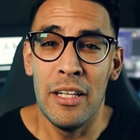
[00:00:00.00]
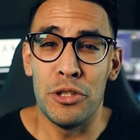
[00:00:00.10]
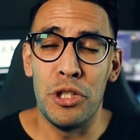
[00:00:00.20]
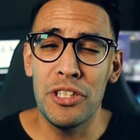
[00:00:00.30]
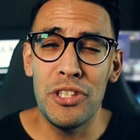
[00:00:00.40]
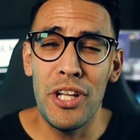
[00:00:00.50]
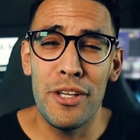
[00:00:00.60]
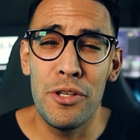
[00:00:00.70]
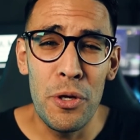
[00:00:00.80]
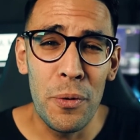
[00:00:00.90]
just
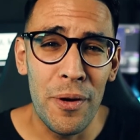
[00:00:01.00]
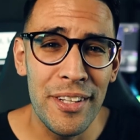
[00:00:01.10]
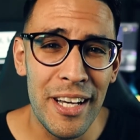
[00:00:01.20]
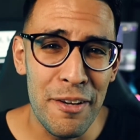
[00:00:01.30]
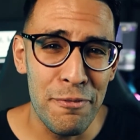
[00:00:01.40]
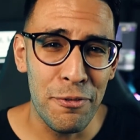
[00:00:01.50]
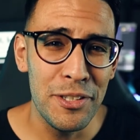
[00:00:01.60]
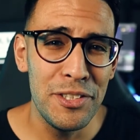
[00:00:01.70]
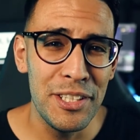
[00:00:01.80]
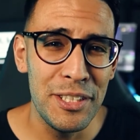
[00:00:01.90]
like you're on the hunt for
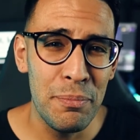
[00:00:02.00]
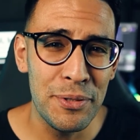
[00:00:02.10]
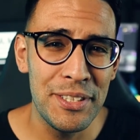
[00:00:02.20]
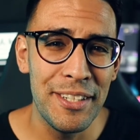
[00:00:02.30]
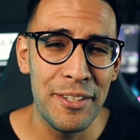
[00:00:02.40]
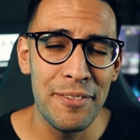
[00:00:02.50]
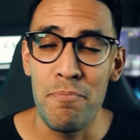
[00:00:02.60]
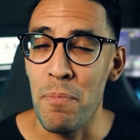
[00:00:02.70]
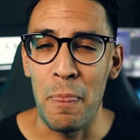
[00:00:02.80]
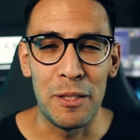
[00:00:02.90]
a 60%er,
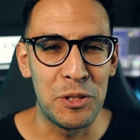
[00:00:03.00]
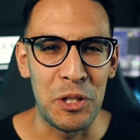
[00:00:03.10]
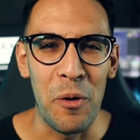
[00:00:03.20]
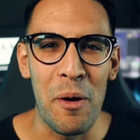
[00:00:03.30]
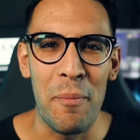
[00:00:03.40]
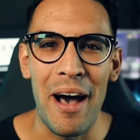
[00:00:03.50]
so am